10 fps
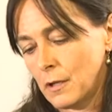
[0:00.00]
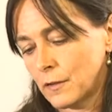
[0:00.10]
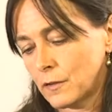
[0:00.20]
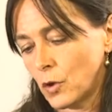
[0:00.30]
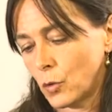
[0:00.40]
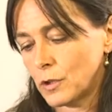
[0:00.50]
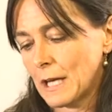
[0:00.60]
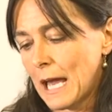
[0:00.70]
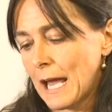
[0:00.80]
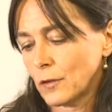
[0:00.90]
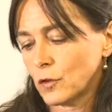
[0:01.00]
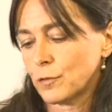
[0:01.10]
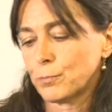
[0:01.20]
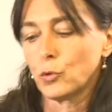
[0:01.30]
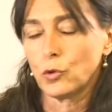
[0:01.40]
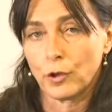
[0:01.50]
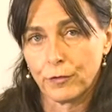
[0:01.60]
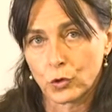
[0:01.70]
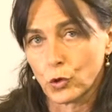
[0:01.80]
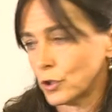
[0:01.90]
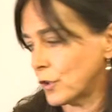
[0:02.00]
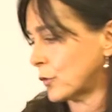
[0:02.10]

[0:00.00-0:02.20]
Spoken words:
So you add a spoon of coconut